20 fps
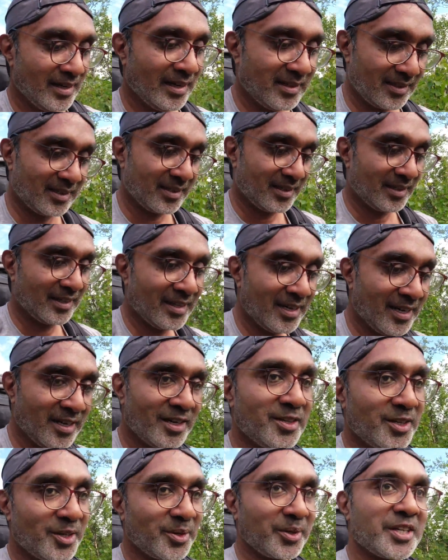and
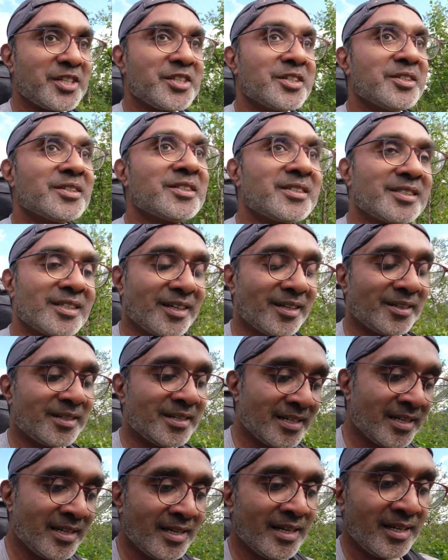no issues. So
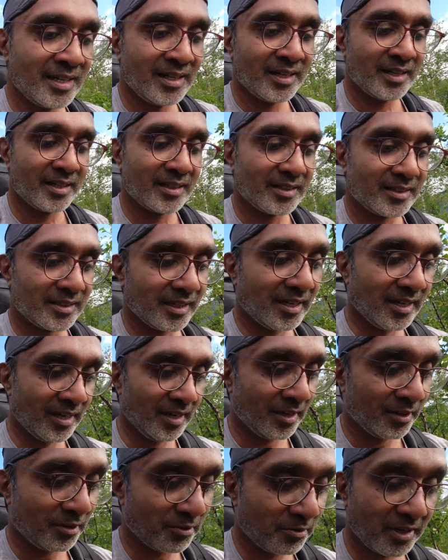it's a
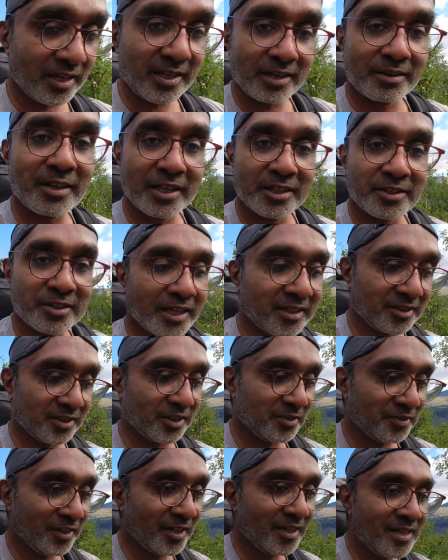really great trek
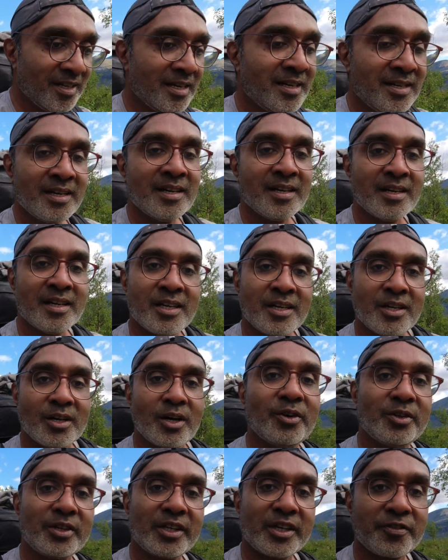so far.
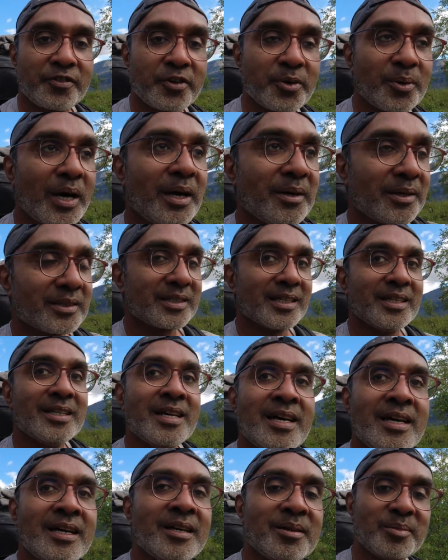Only a few hours
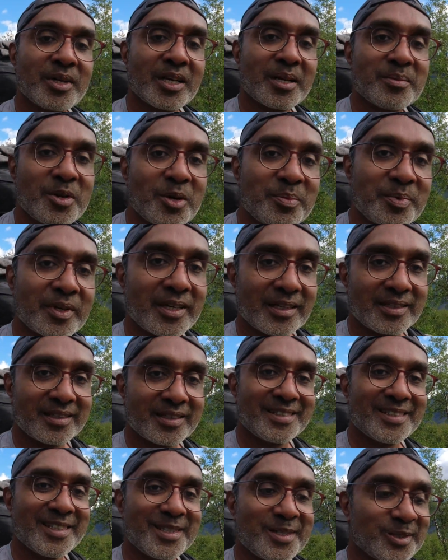in, but I'm hoping it
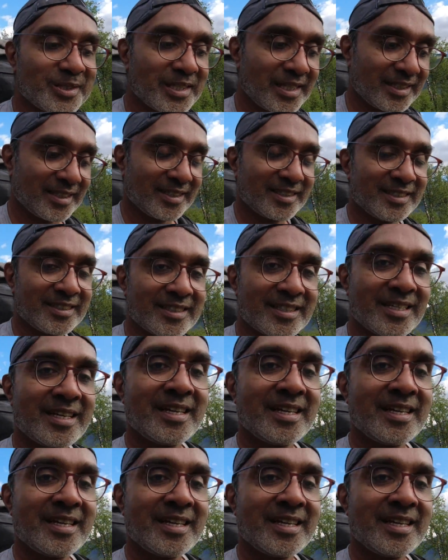continues like this.